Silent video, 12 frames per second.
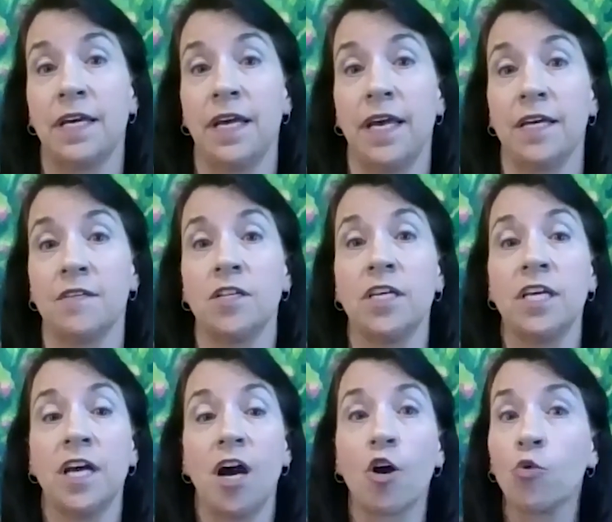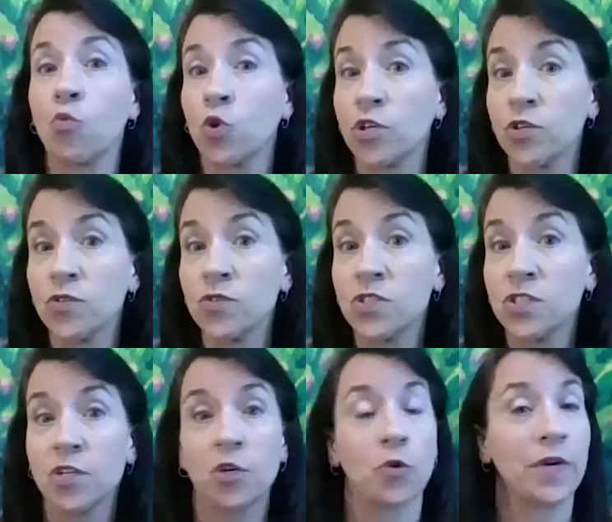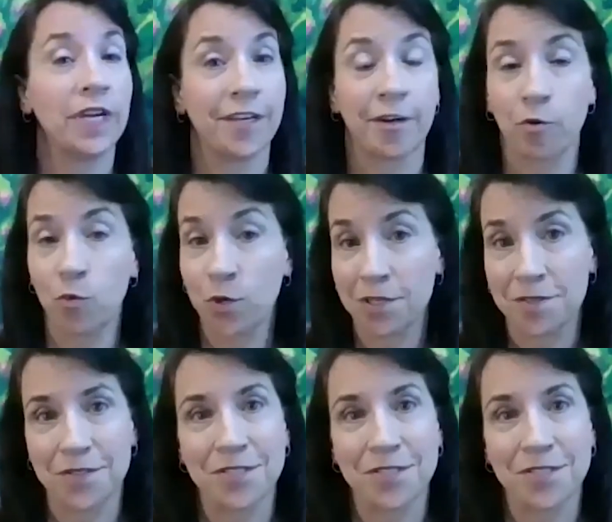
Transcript: And our words create our world.